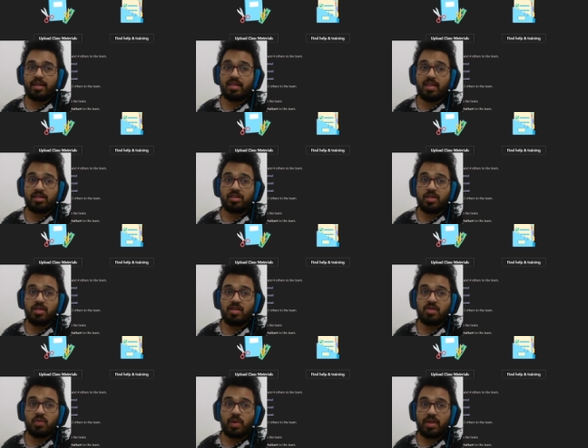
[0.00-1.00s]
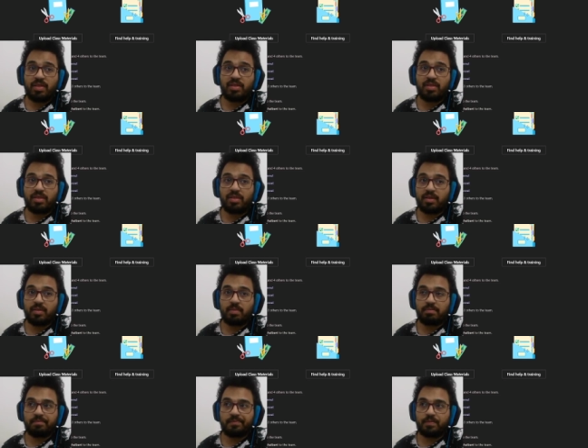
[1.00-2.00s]
sessions with
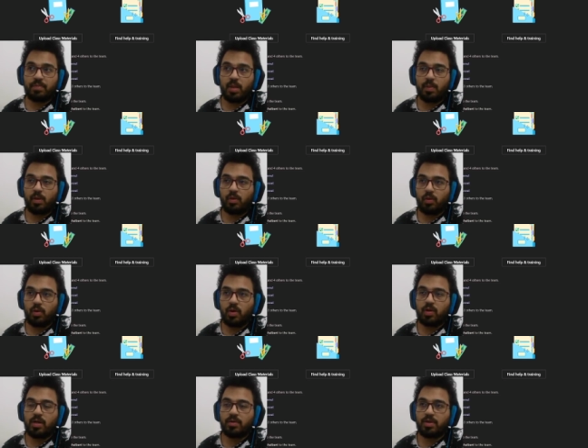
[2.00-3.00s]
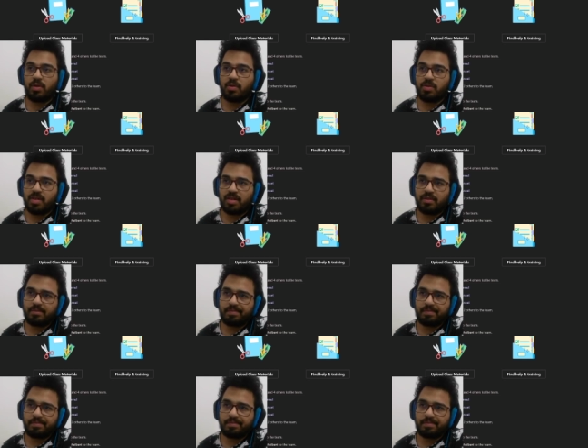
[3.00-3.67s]
people who know how to use it,